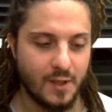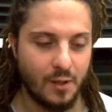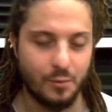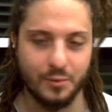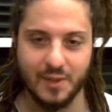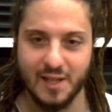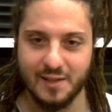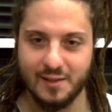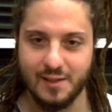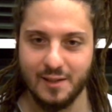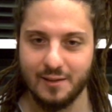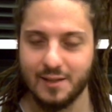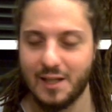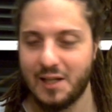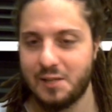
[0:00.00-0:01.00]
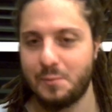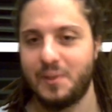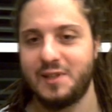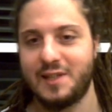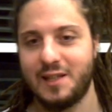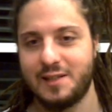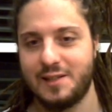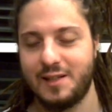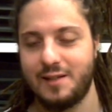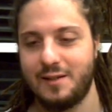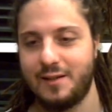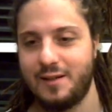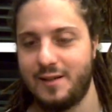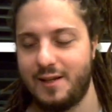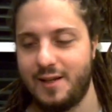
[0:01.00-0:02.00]
testing, talisman testing,
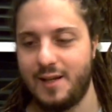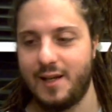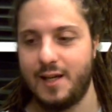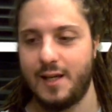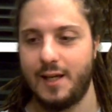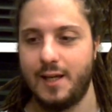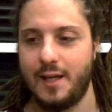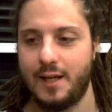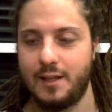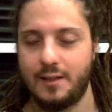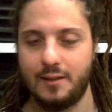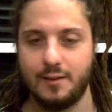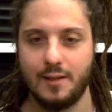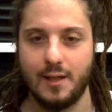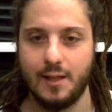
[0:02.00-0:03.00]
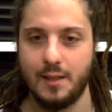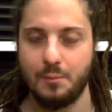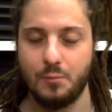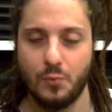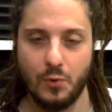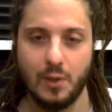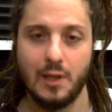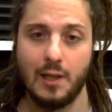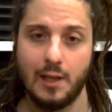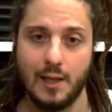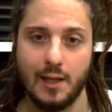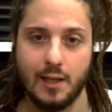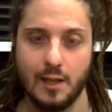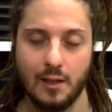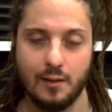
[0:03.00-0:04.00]
and I'm really
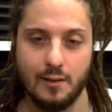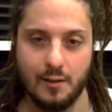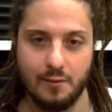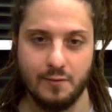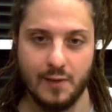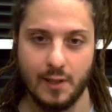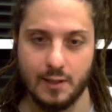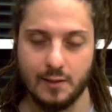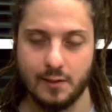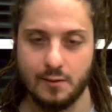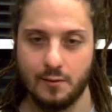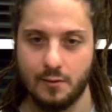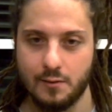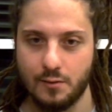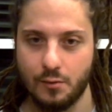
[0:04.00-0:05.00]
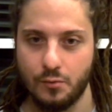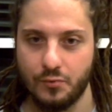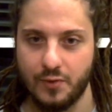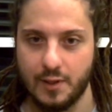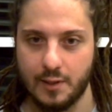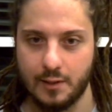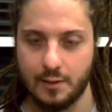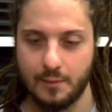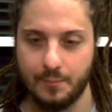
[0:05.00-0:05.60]
liking the effects so far.